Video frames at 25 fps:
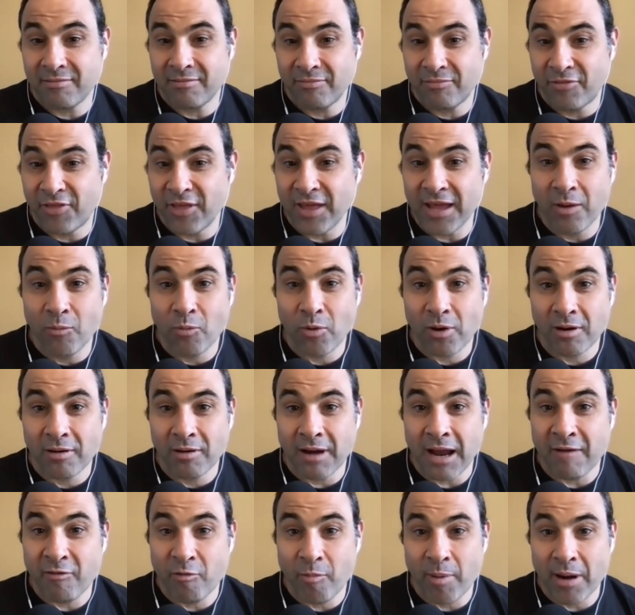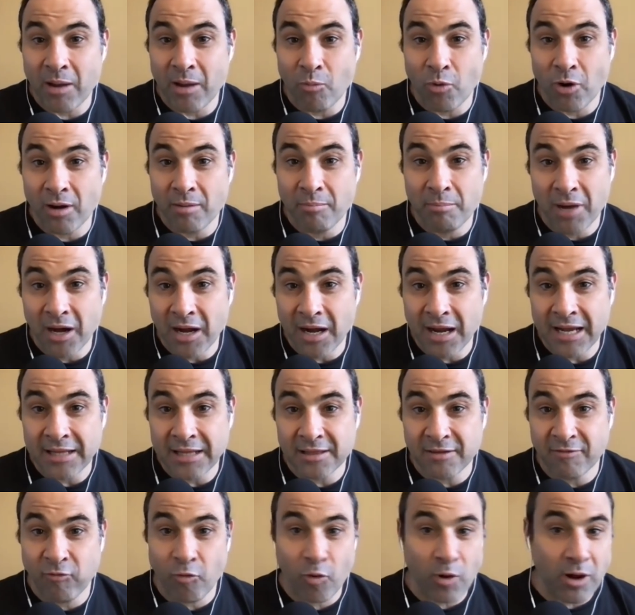thing where everybody won money at the
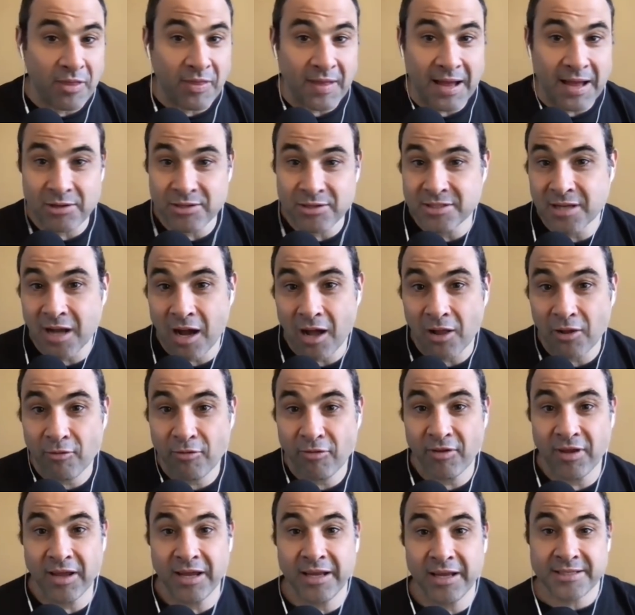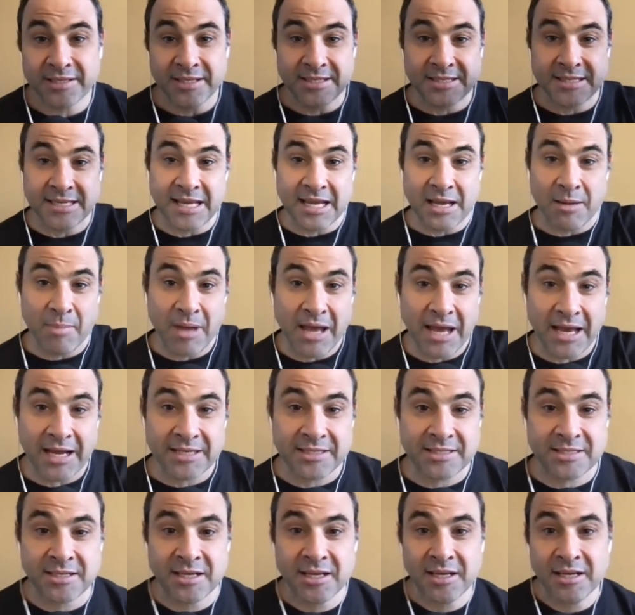$40,000 thing, to
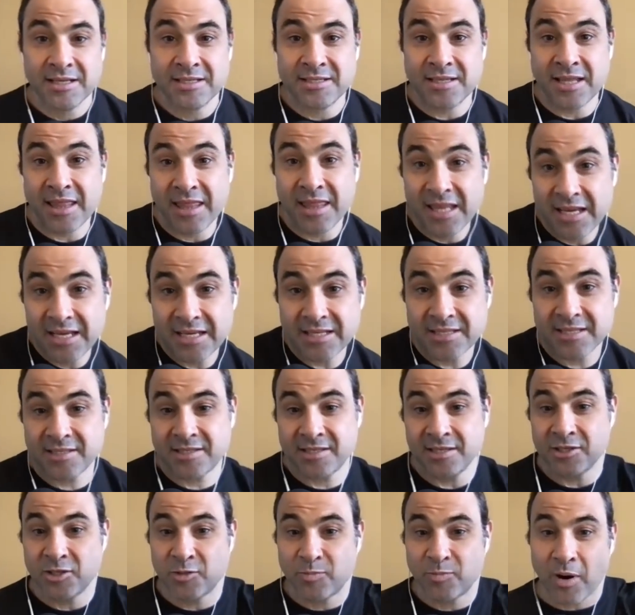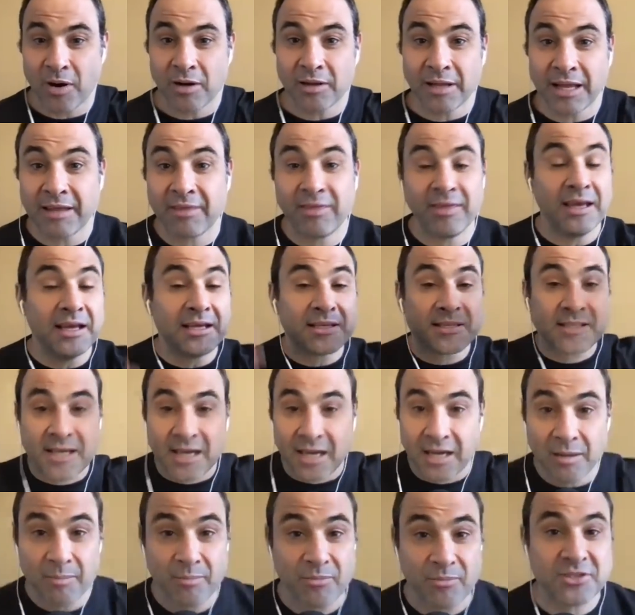TMX, to this, to Spark, like things
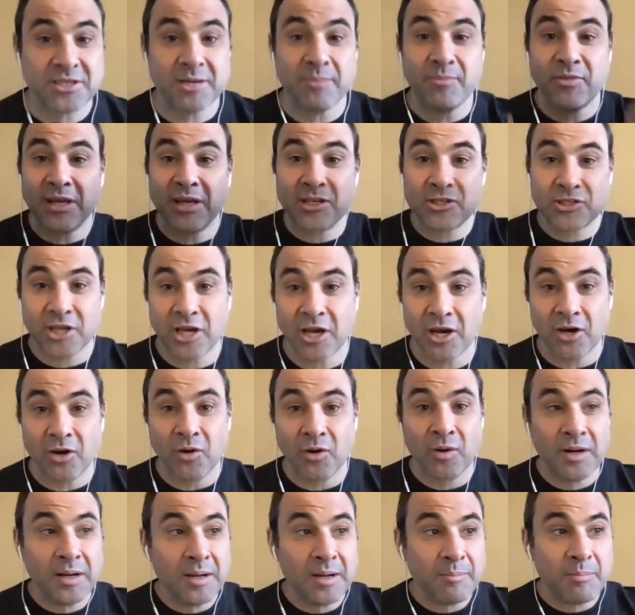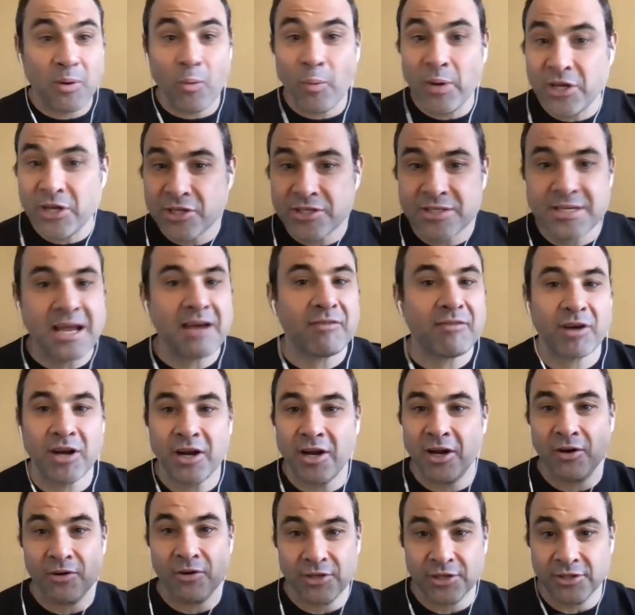come, some things go, but we just never
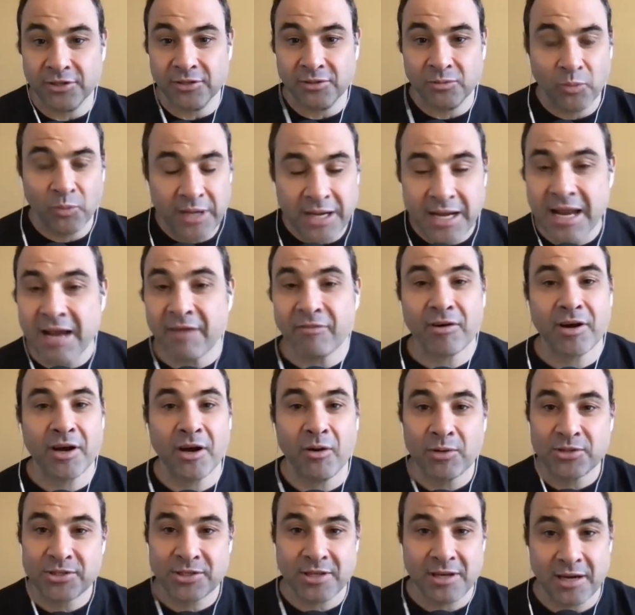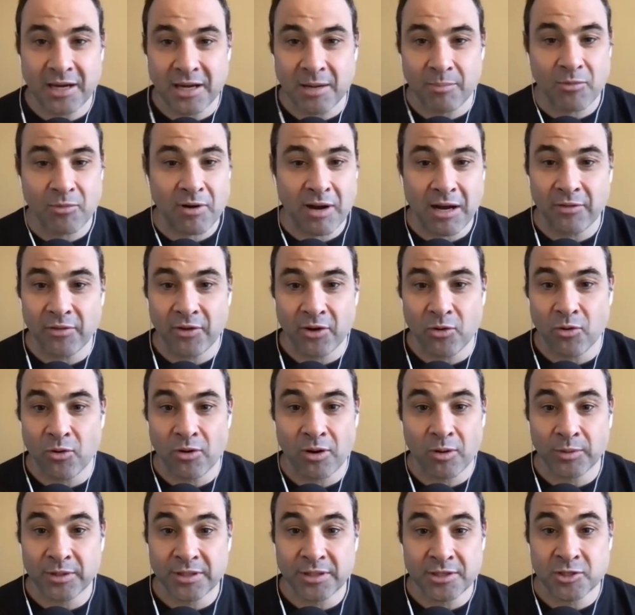know, dude. We never know what's going to come around the corner
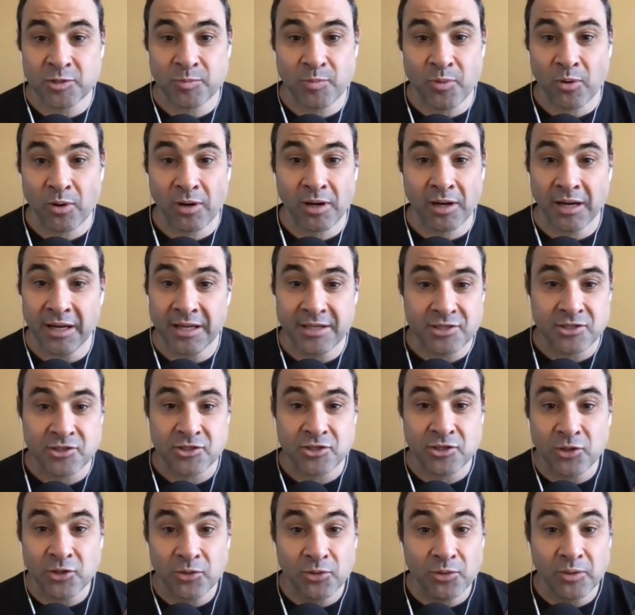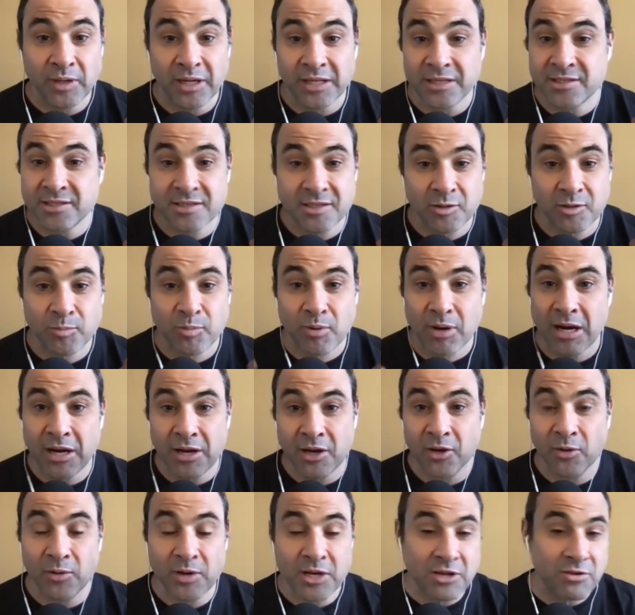with this sport. It's still brand
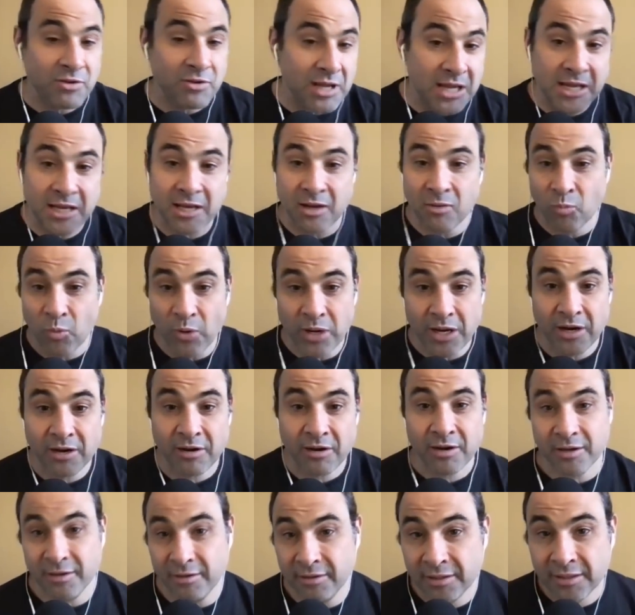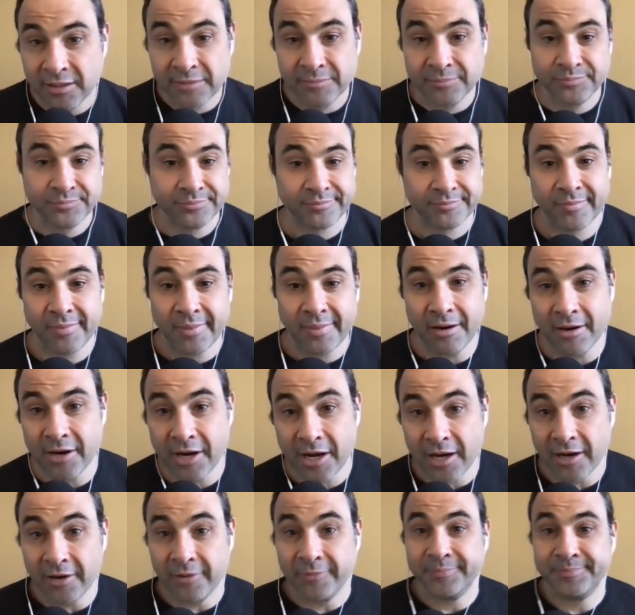new and unique and weird. And there you
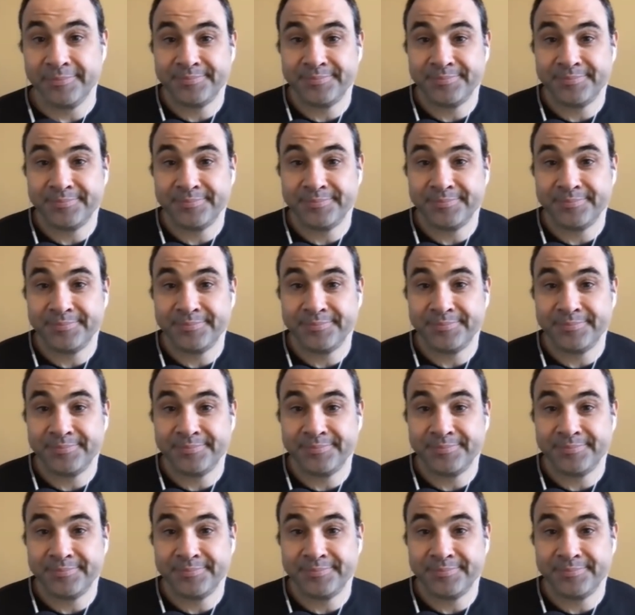go.